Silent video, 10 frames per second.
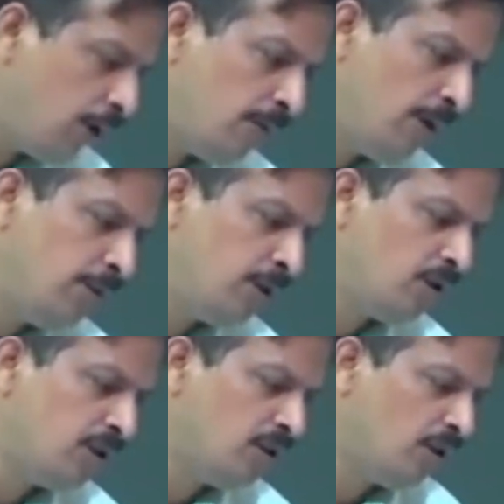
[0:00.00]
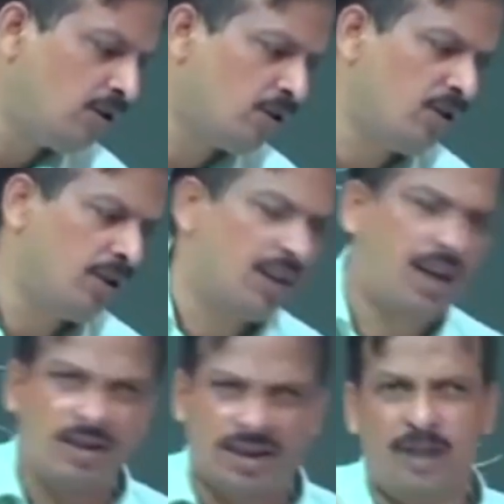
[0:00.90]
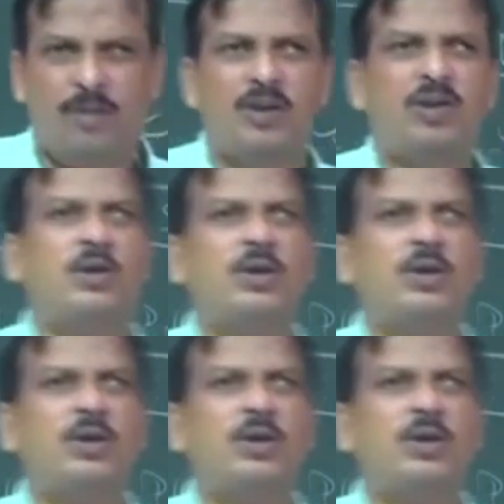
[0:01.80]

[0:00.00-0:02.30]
formant frequency also I will come on